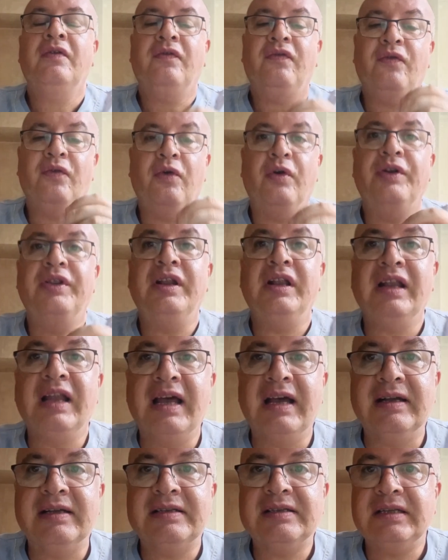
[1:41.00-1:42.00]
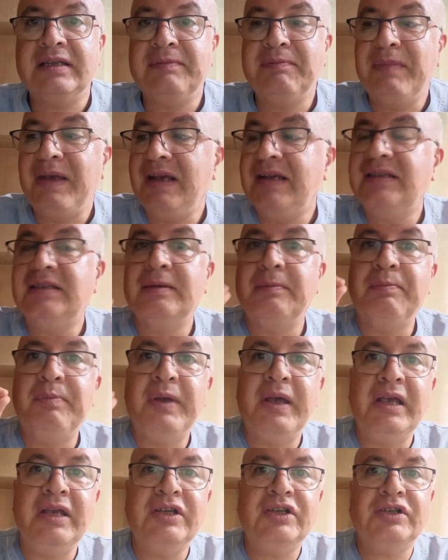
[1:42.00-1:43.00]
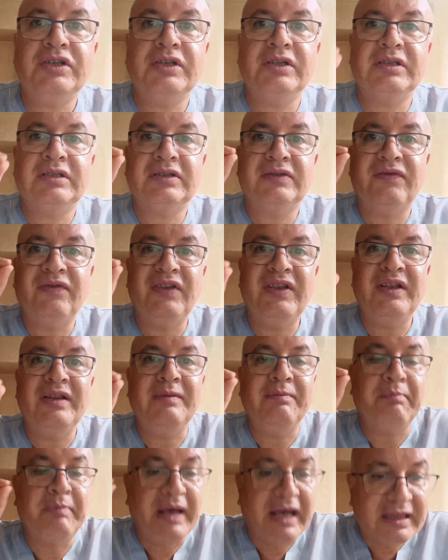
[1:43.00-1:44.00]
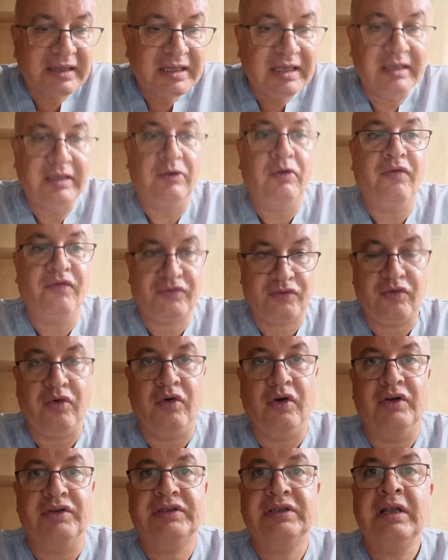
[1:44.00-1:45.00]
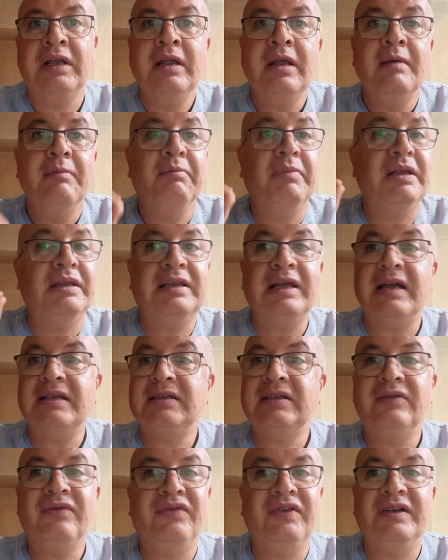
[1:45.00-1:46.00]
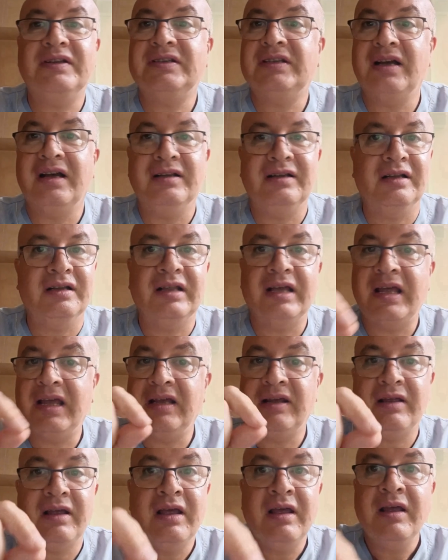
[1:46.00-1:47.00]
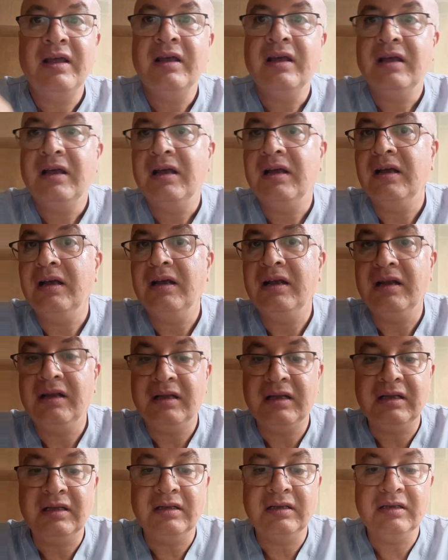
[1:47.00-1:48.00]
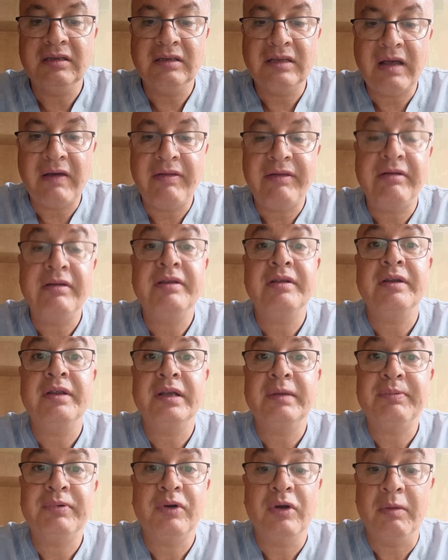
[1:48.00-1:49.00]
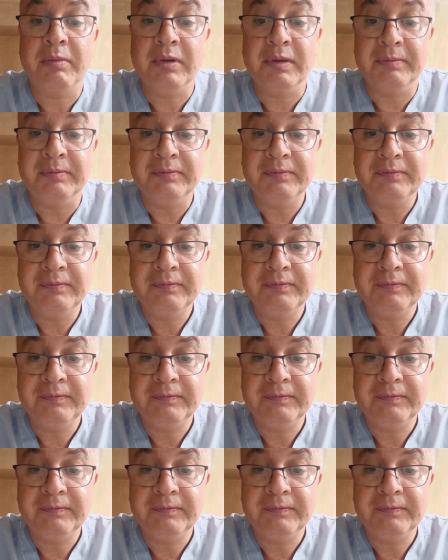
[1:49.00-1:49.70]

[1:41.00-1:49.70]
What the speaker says: for the lungs. It makes the patients feel better, of course, but doesn't fix the underlying life-threatening problem.